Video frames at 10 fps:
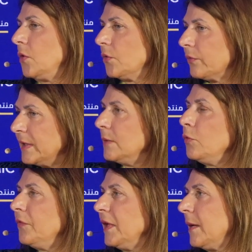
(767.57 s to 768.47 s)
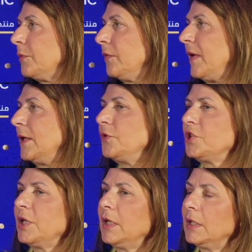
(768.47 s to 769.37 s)
already moving up the value
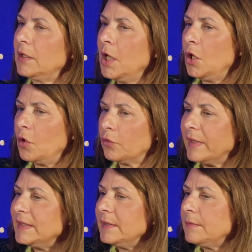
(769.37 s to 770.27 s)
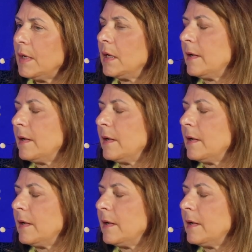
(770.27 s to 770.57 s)
chain, already